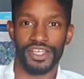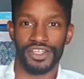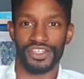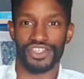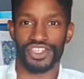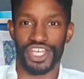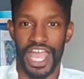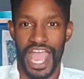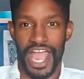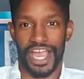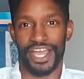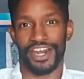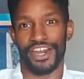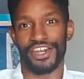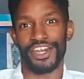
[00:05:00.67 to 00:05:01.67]
You just can't
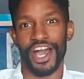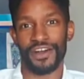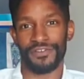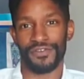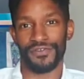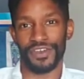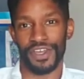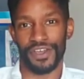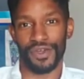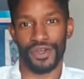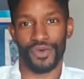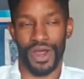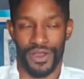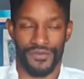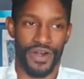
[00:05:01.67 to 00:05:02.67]
get enough of it,
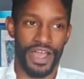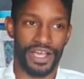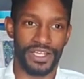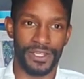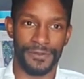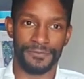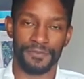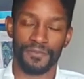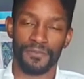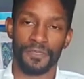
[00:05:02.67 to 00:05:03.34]
quite frankly.